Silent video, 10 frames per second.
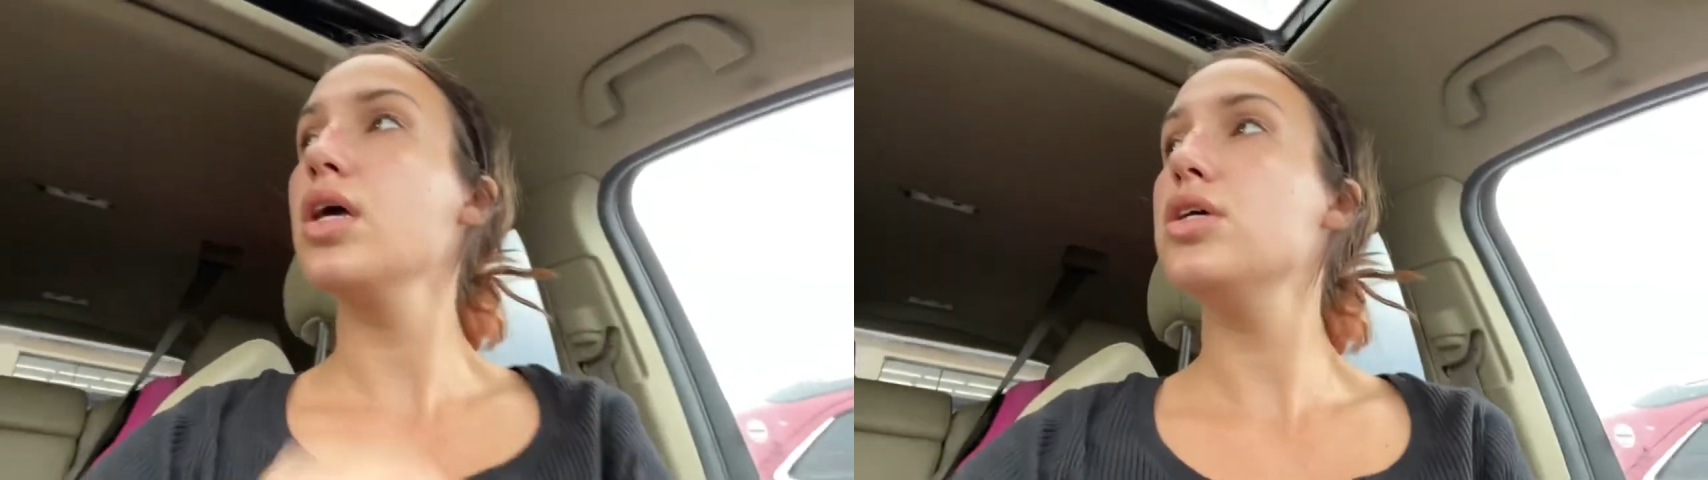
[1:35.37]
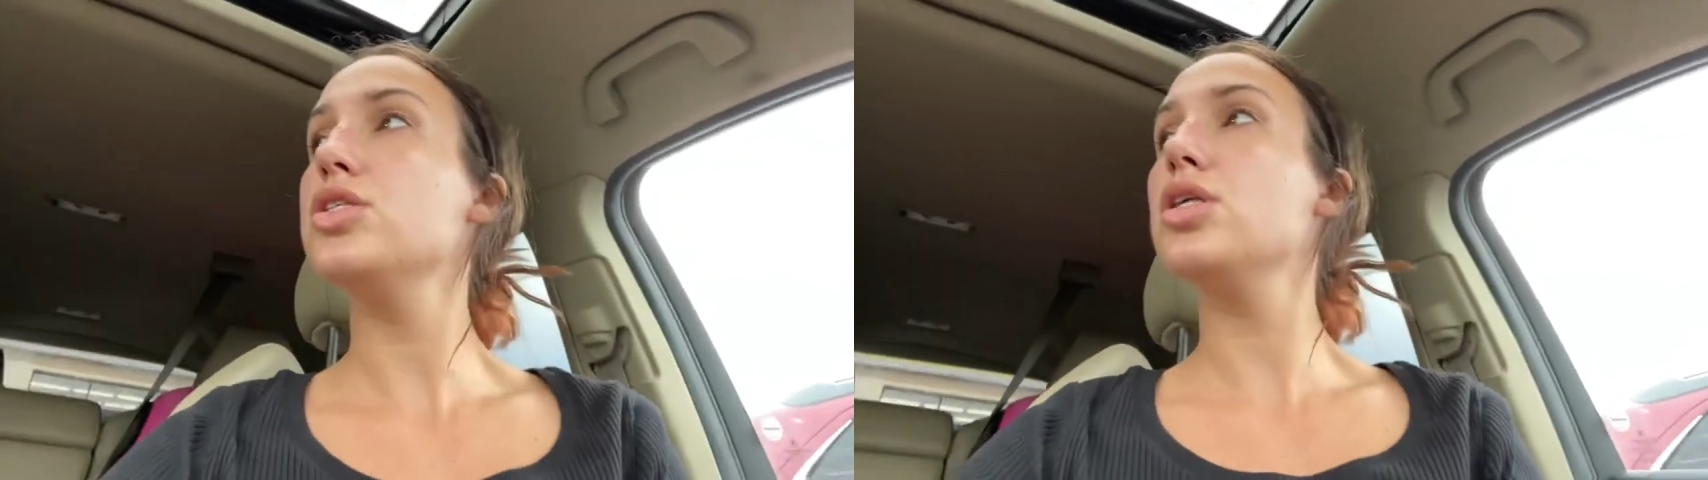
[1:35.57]

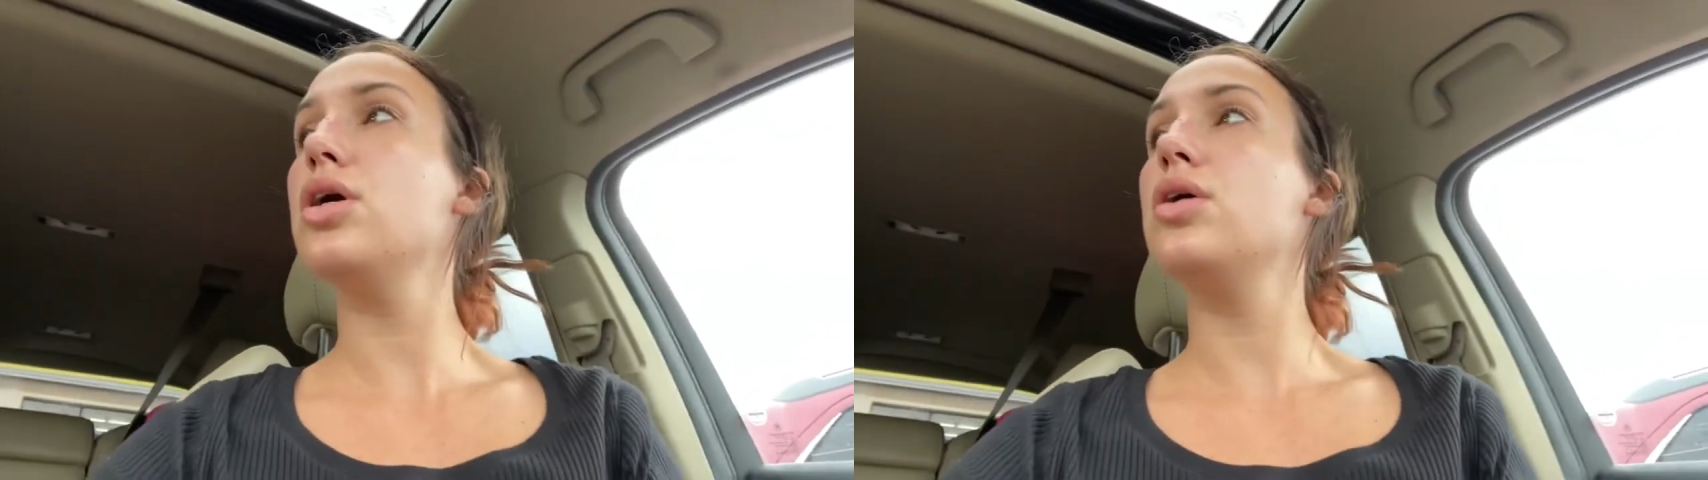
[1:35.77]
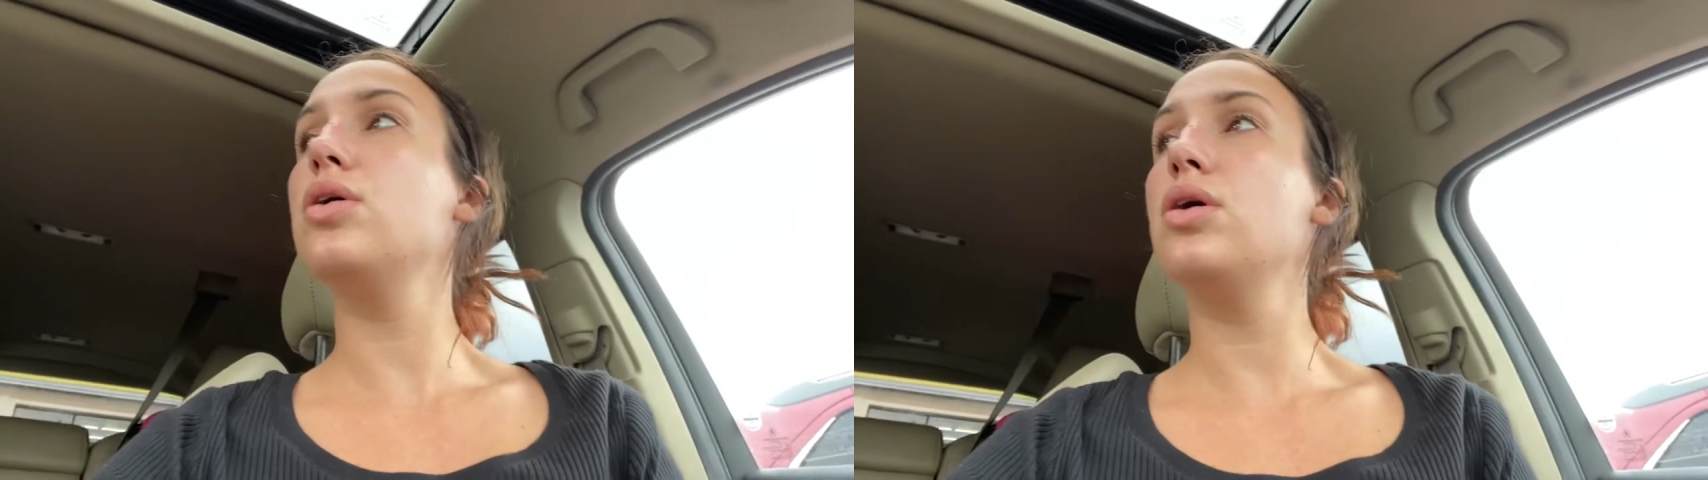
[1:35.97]

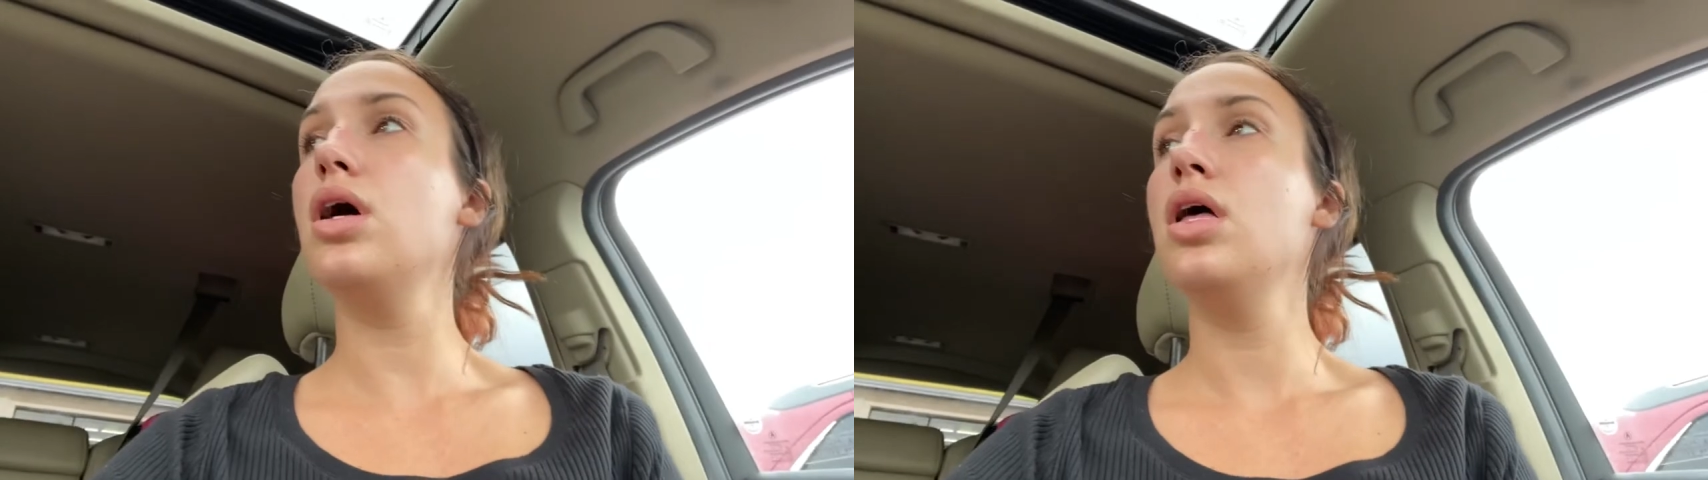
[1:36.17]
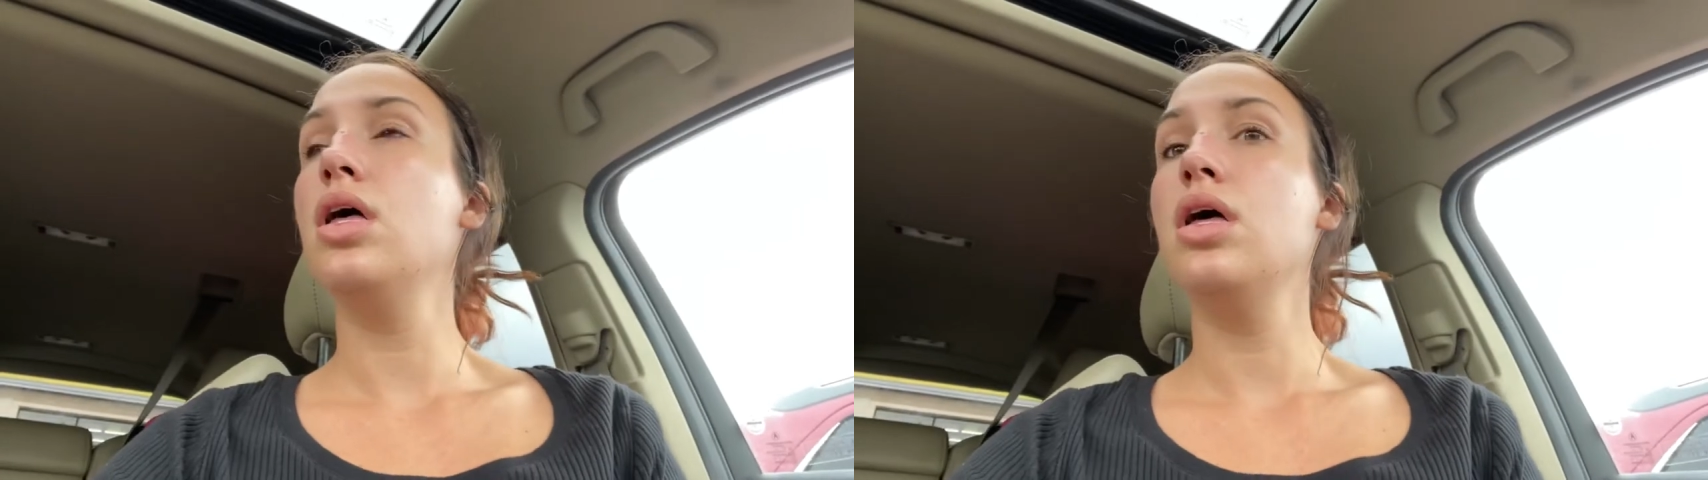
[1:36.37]
So,
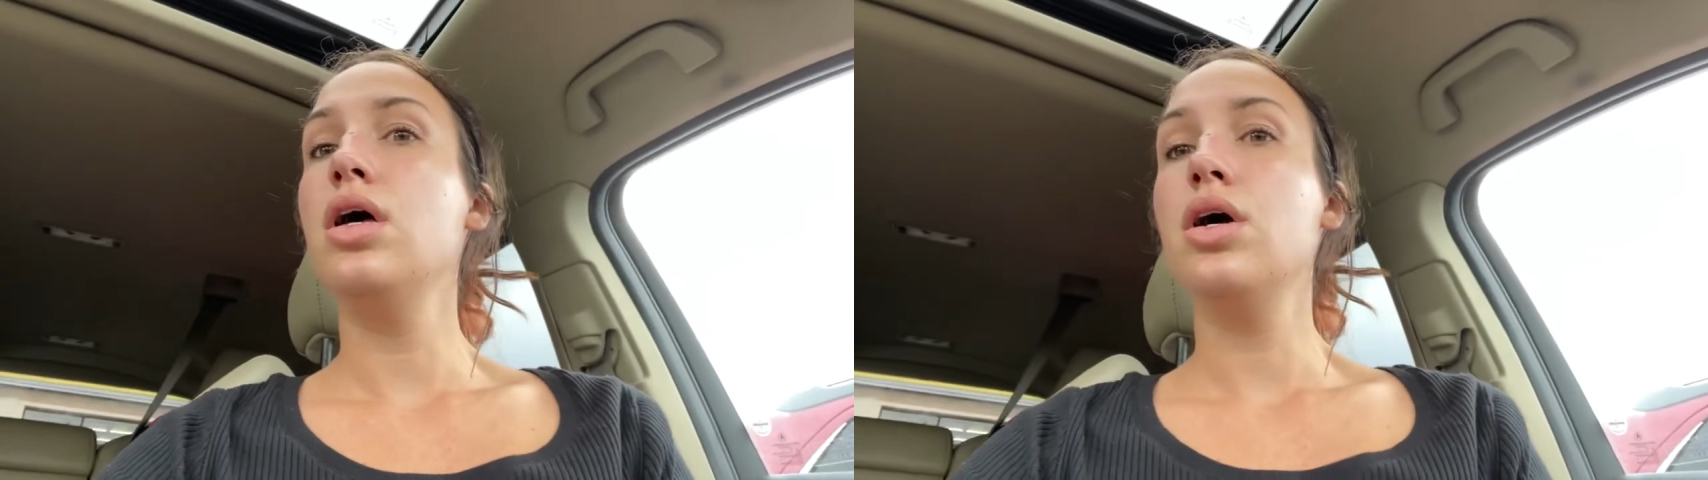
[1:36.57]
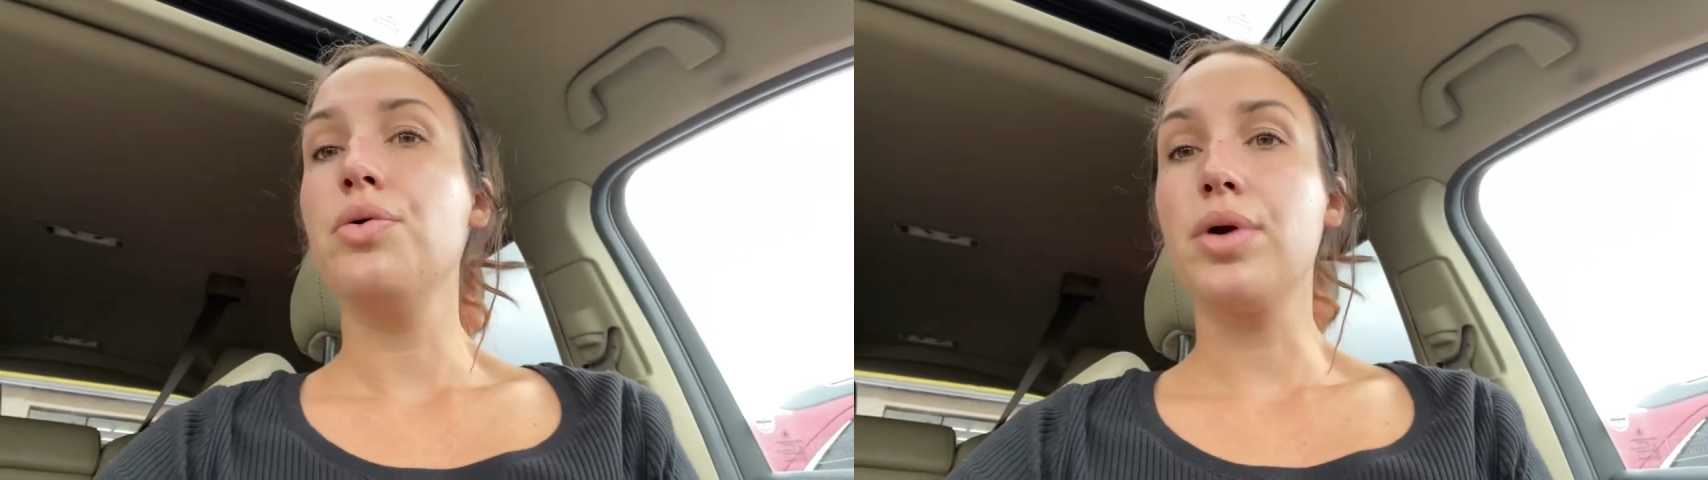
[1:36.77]

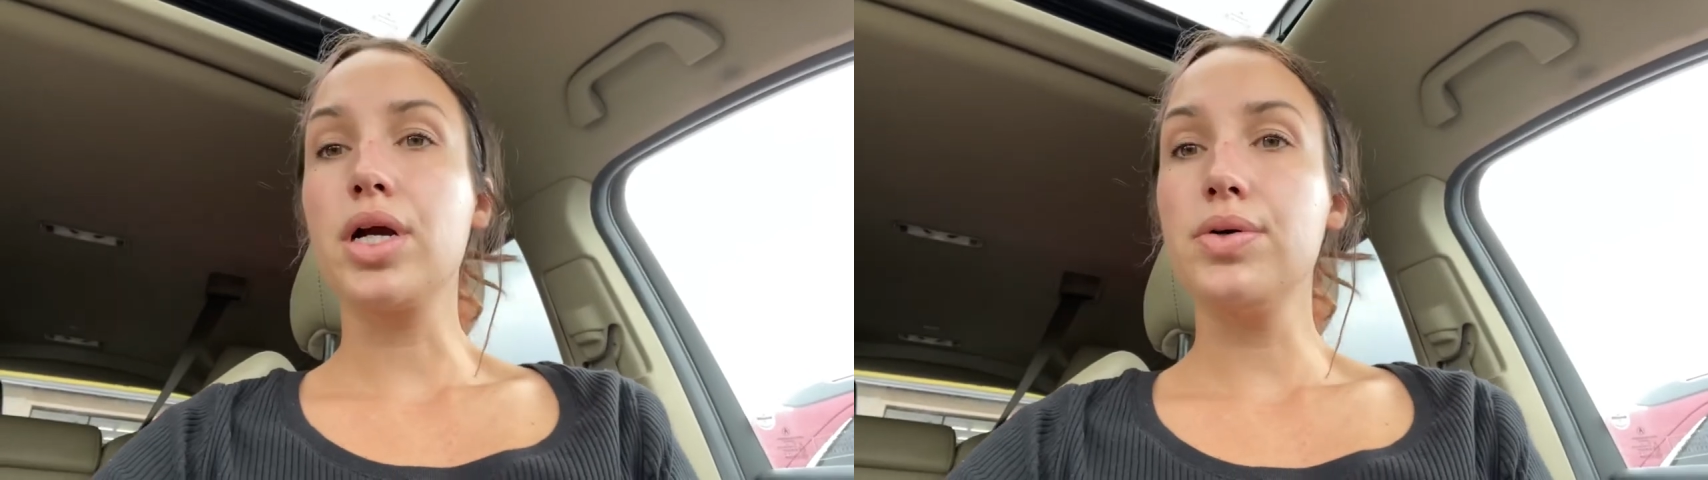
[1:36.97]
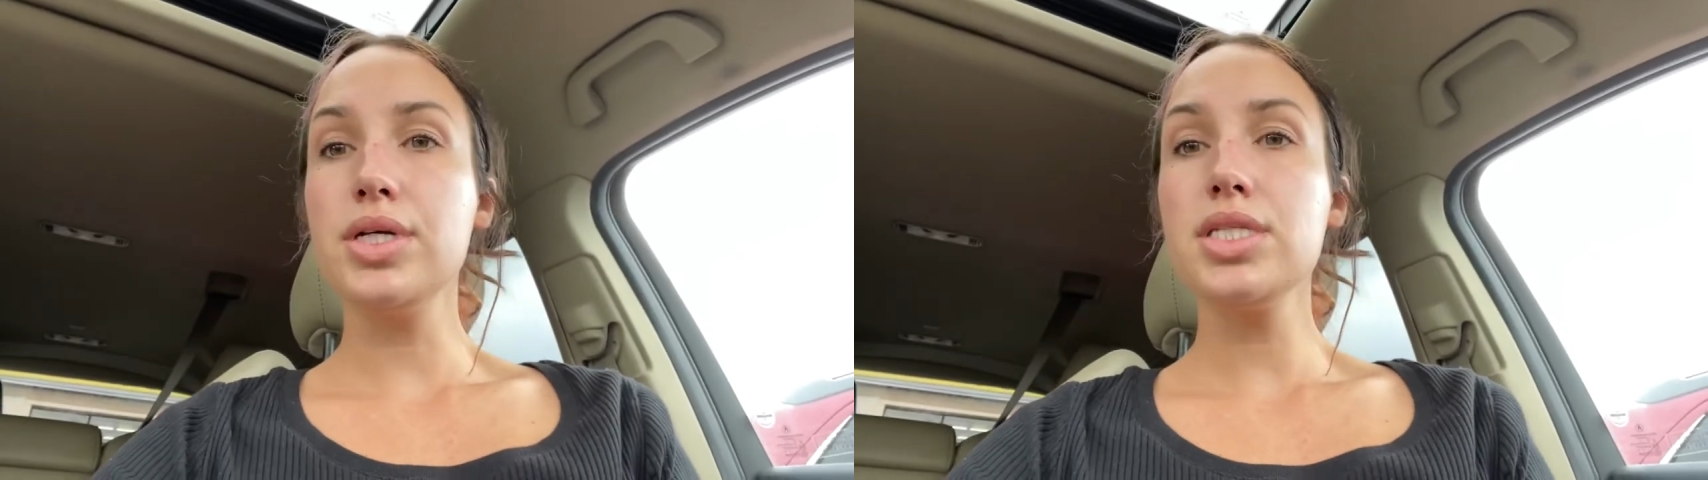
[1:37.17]

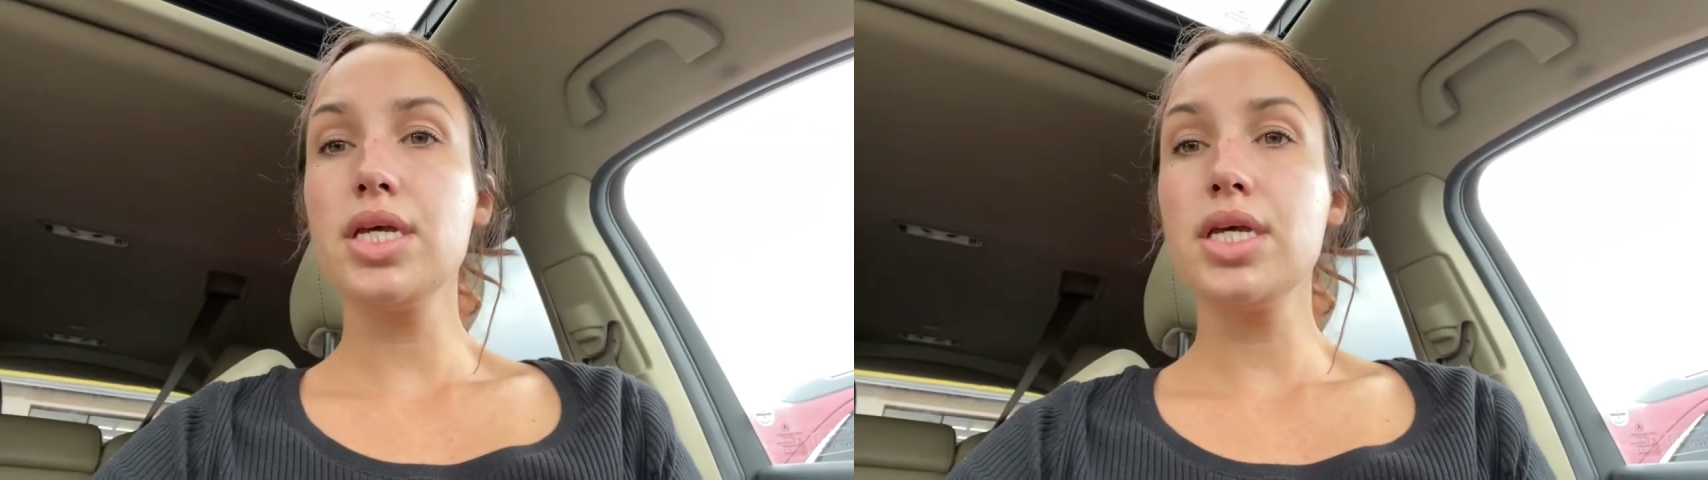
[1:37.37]
work was